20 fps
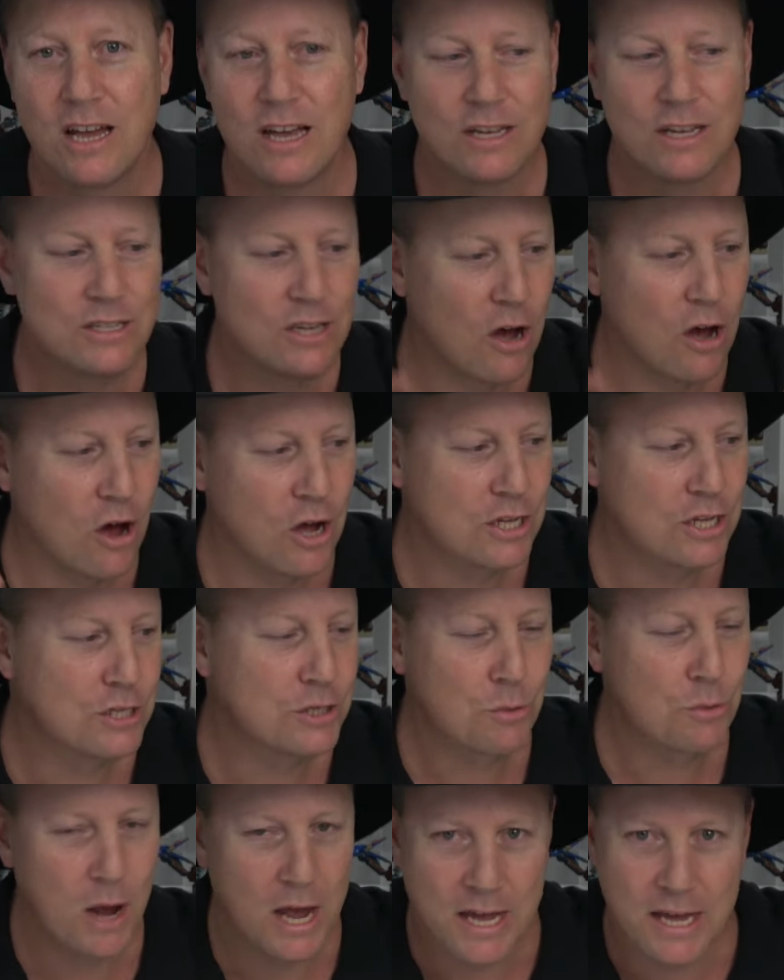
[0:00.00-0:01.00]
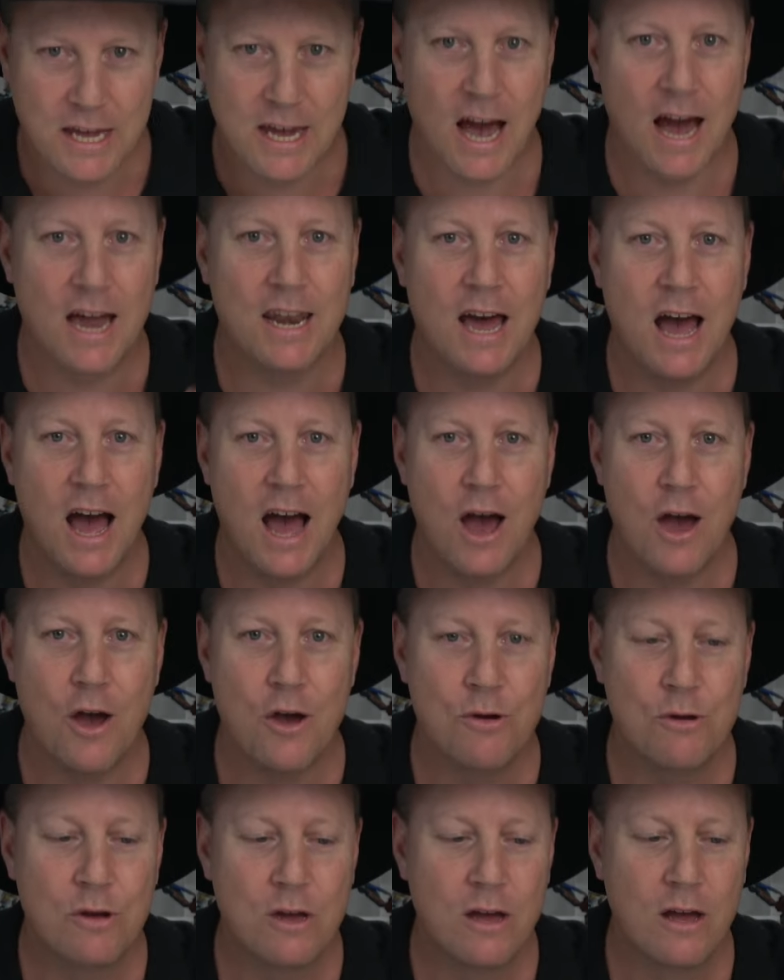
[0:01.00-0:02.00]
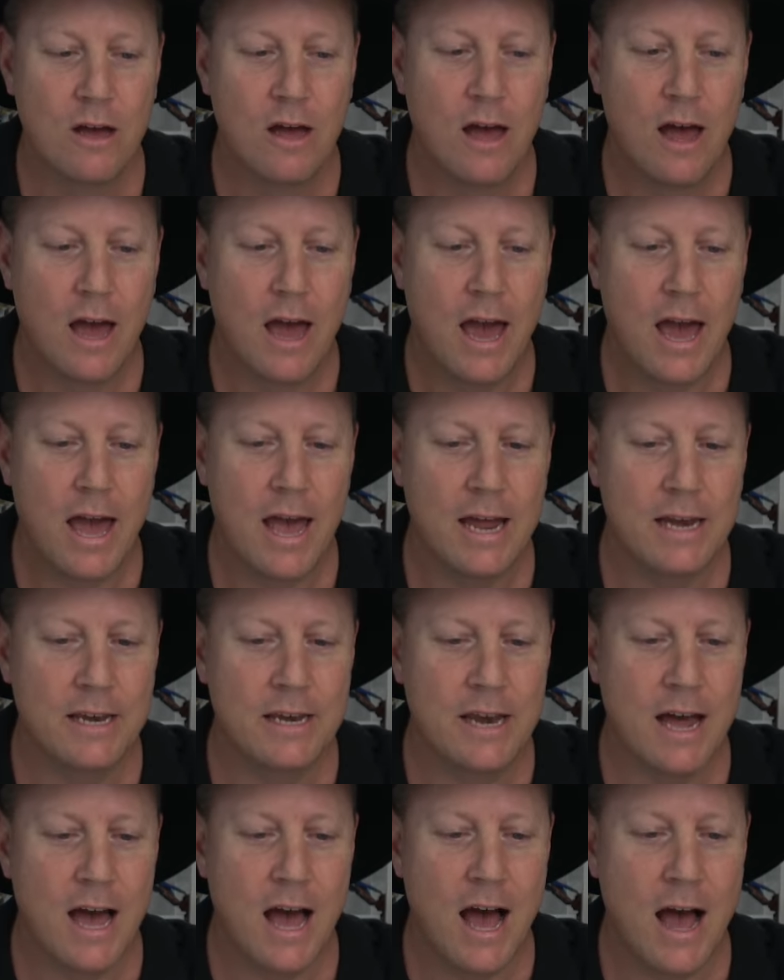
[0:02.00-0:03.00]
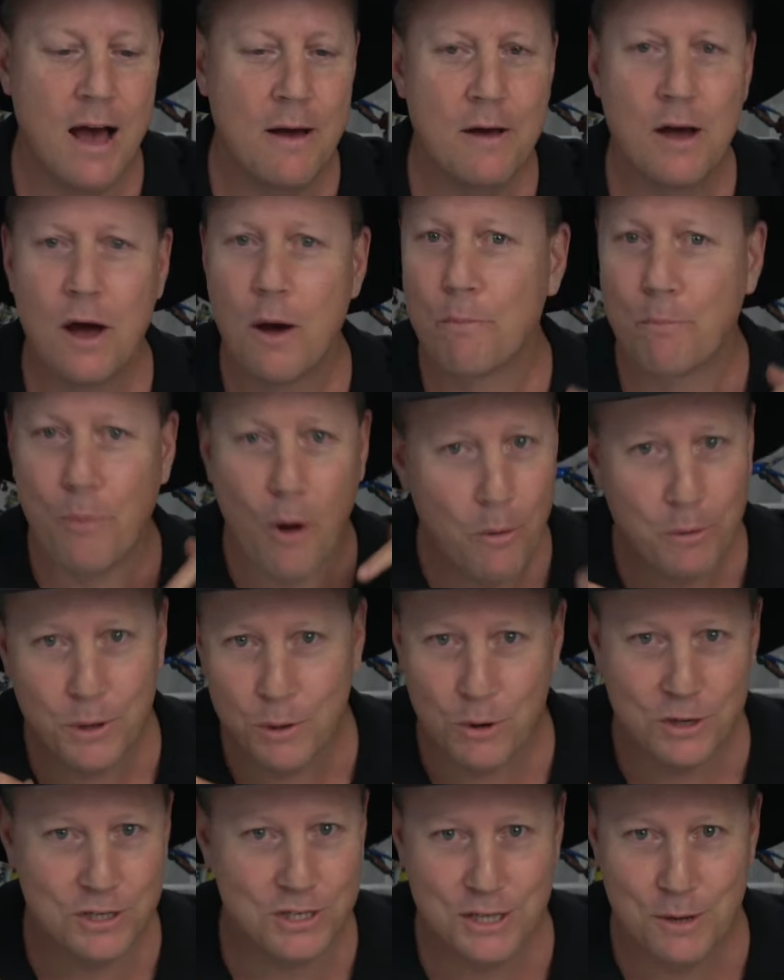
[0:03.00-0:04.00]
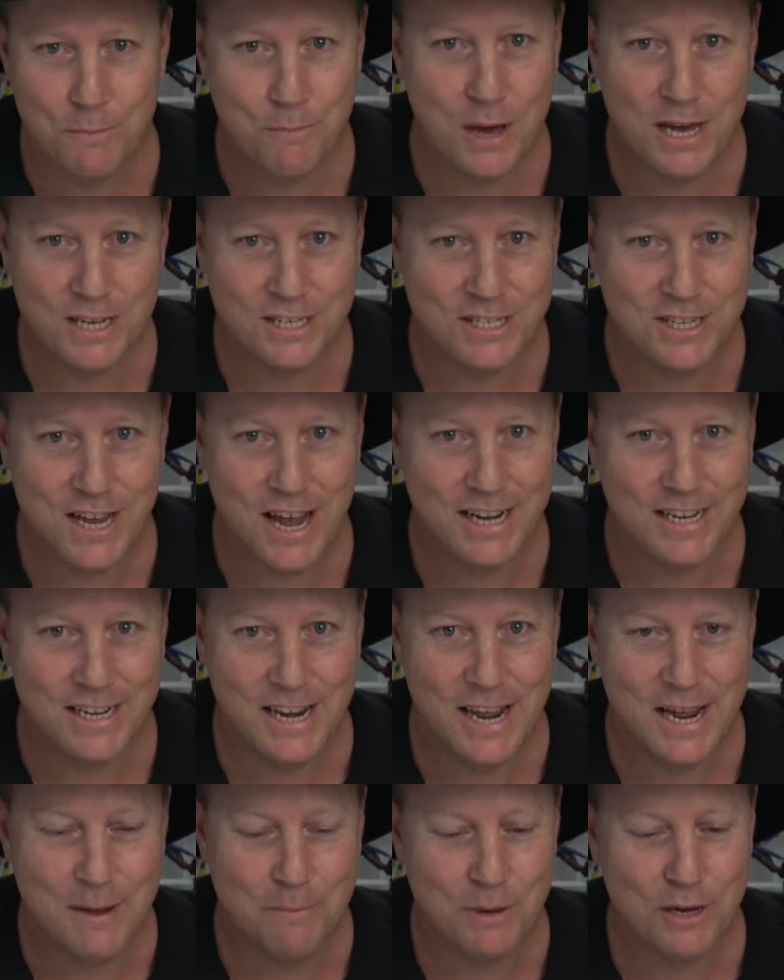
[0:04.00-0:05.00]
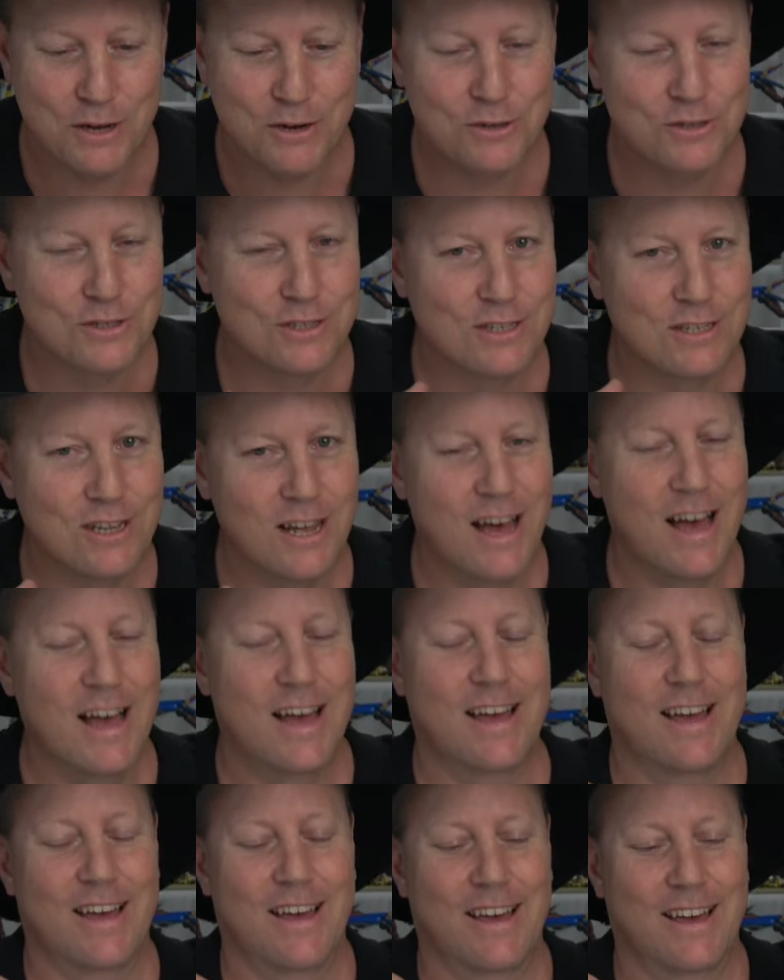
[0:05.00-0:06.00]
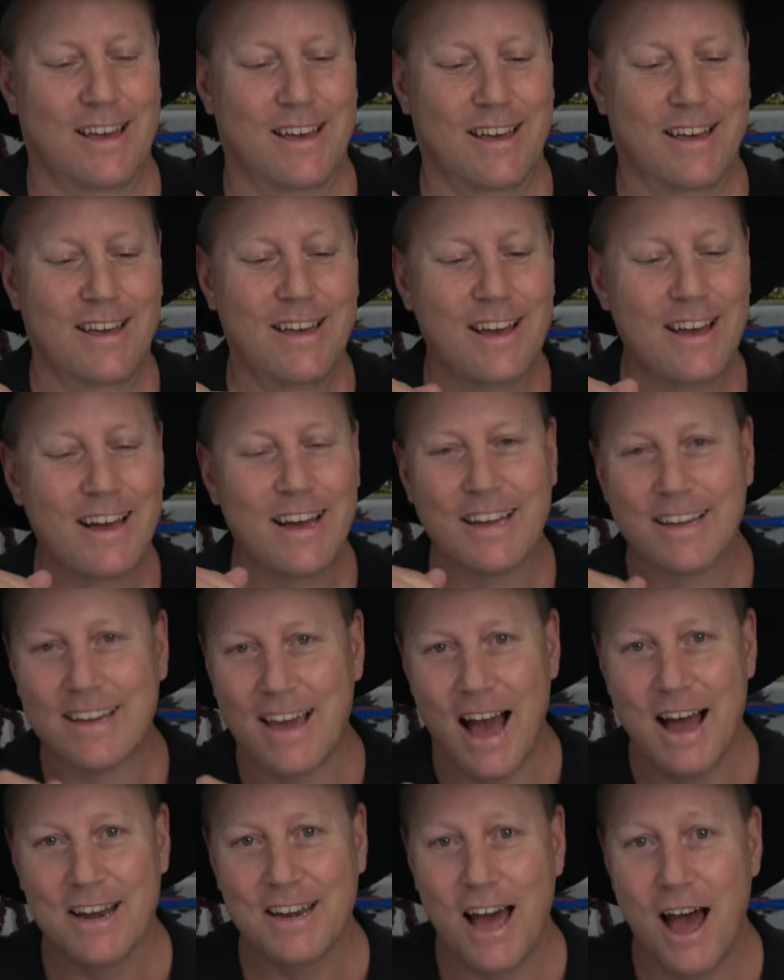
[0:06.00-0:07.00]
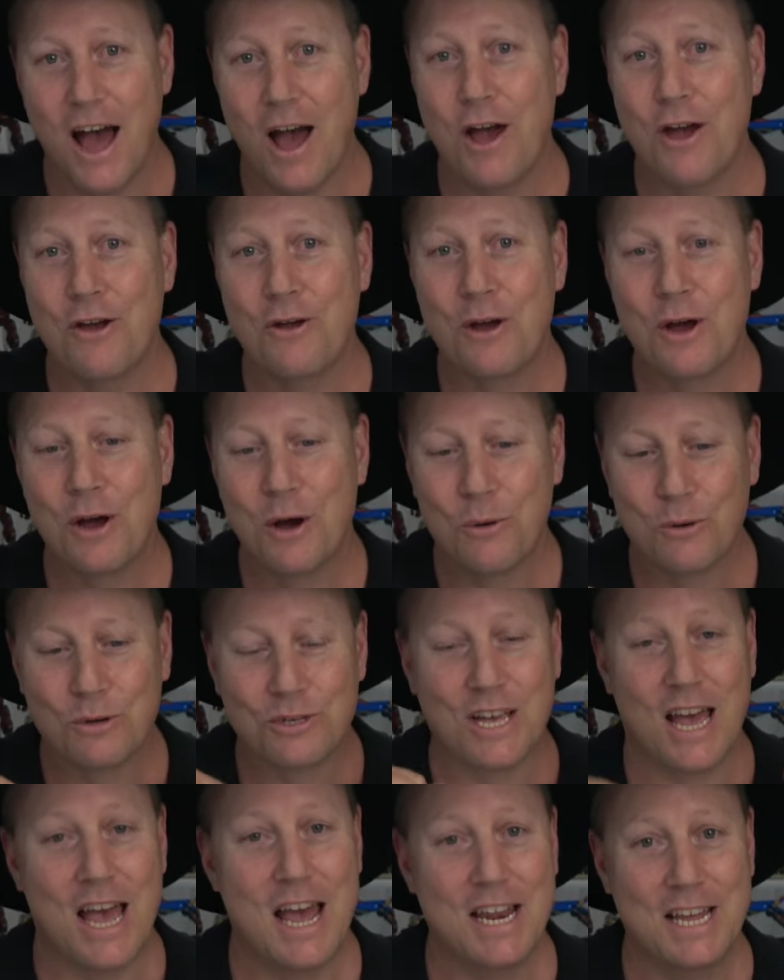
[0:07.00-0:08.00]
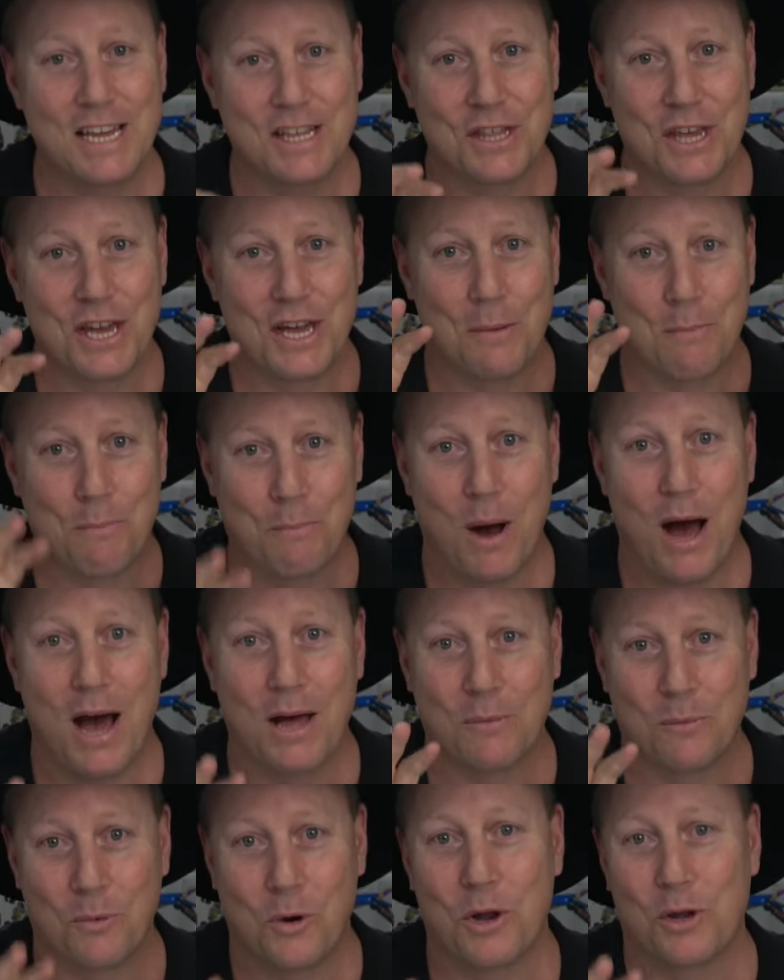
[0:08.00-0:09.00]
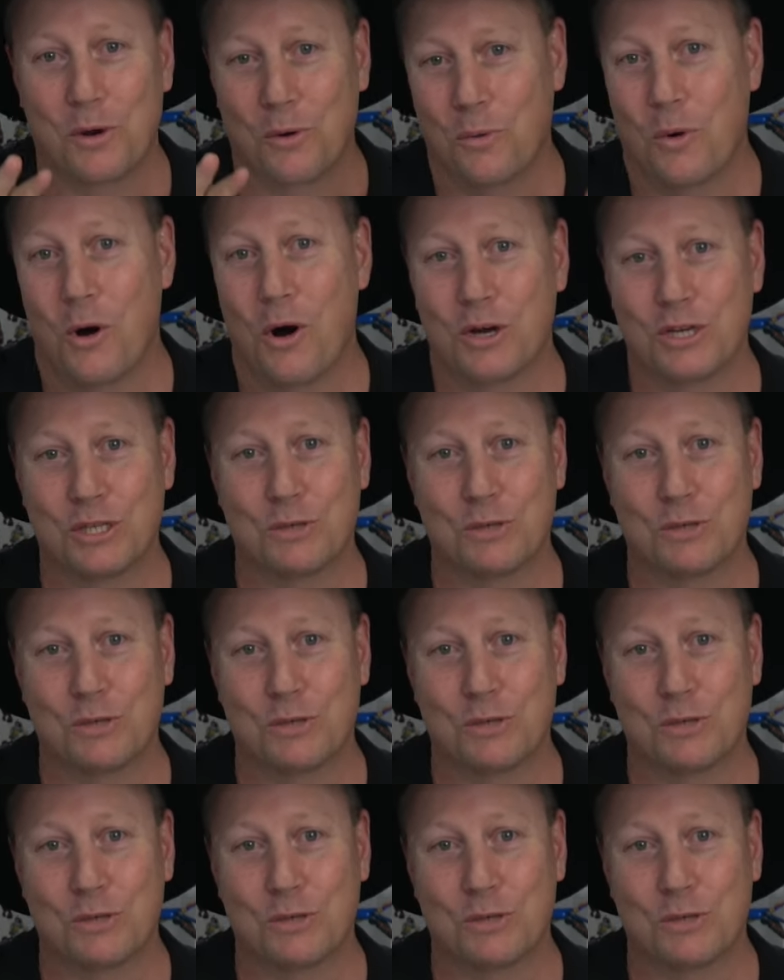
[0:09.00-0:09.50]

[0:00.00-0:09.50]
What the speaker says: So I just went gun-ho, and probably wasn't the best technique because gun-ho was anything but what it was,